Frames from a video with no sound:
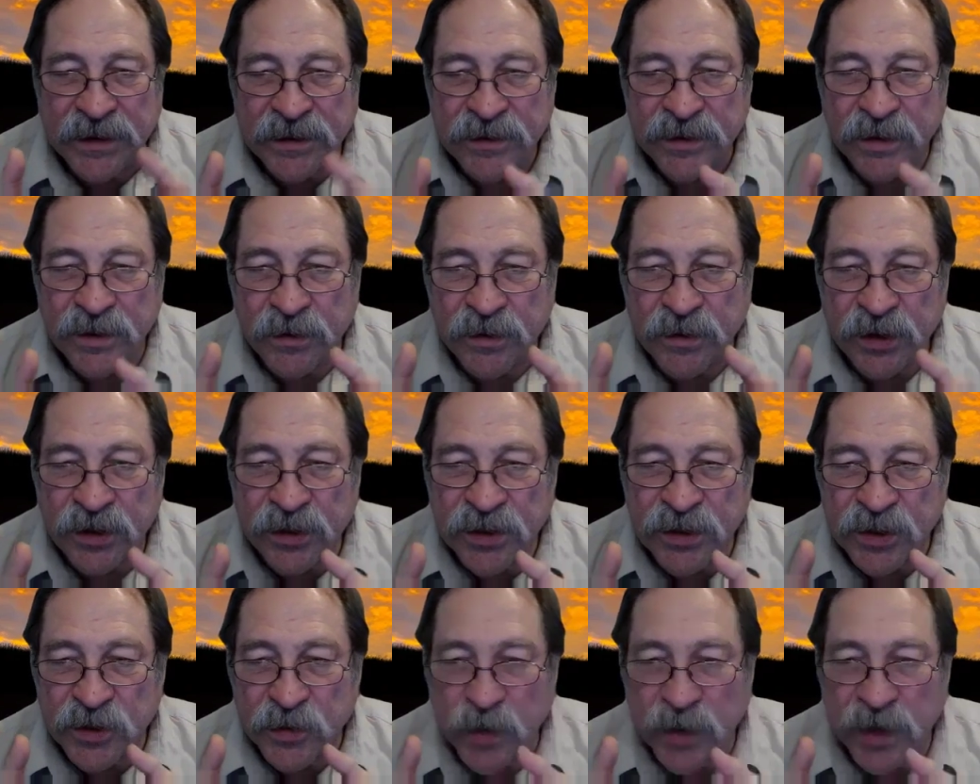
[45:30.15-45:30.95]
So you
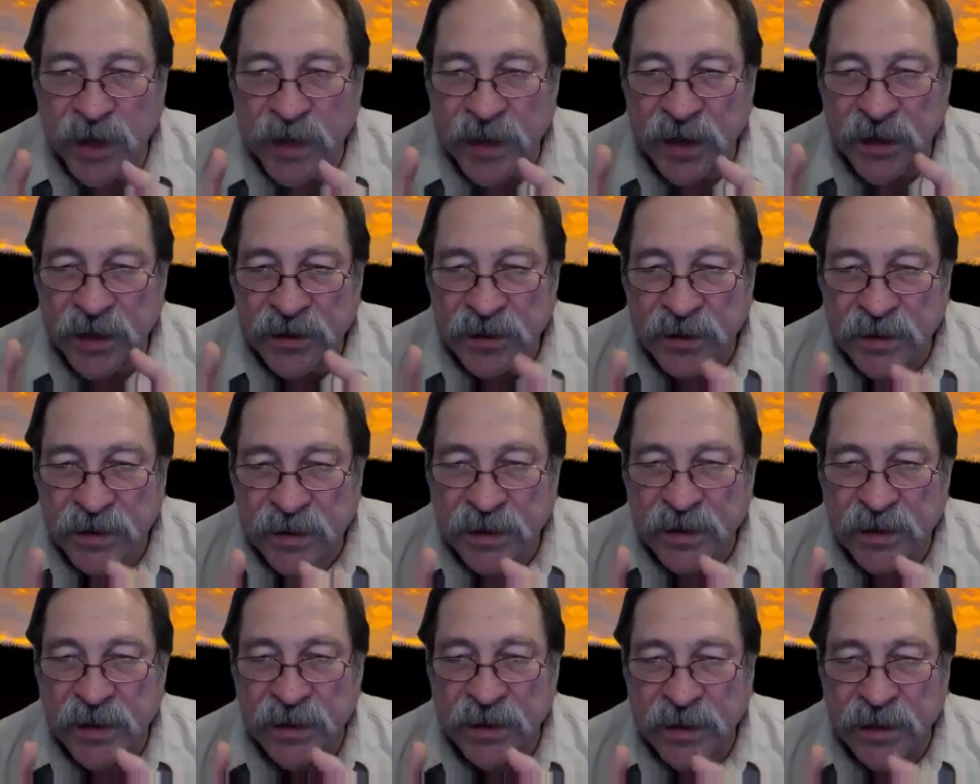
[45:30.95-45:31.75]
just want
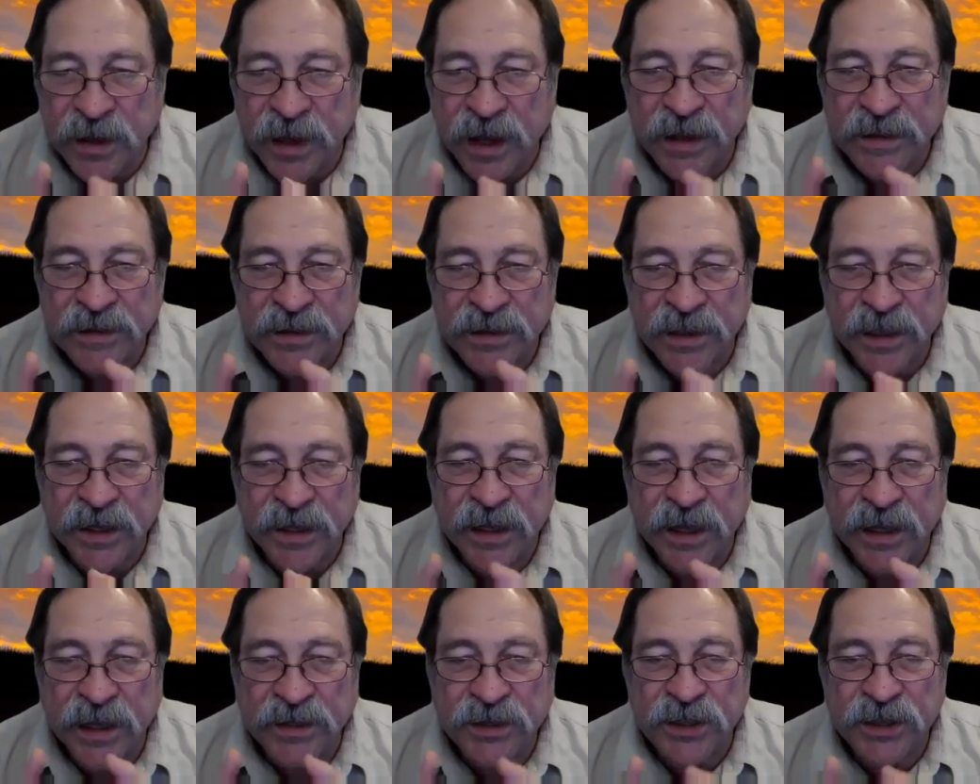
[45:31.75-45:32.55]
to
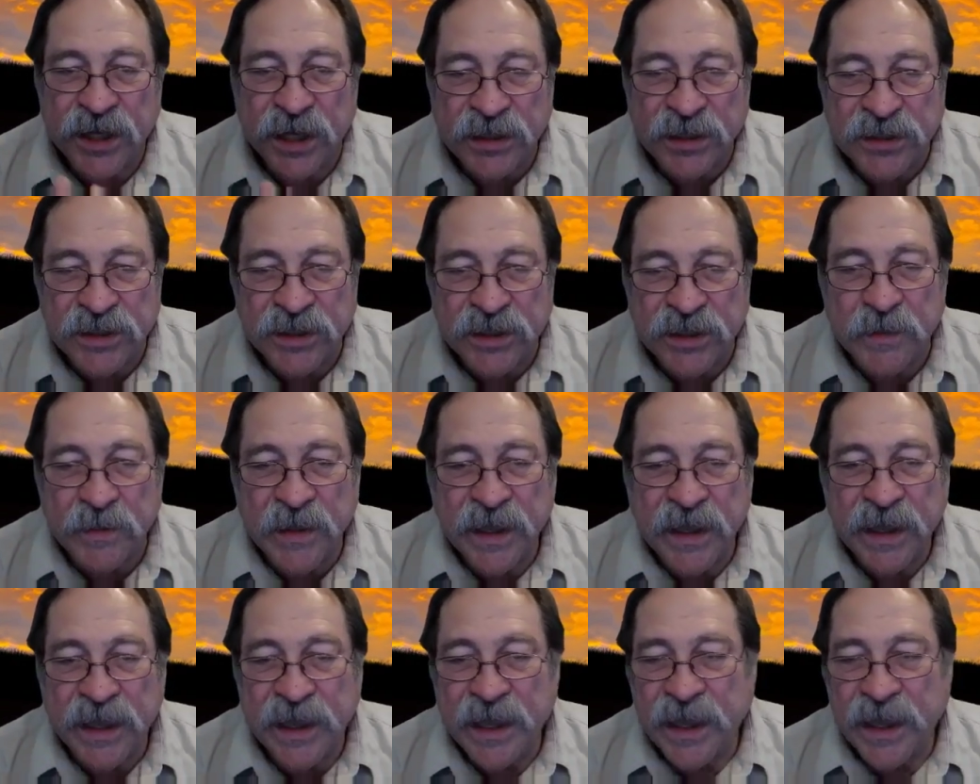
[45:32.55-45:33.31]
constantly adjust them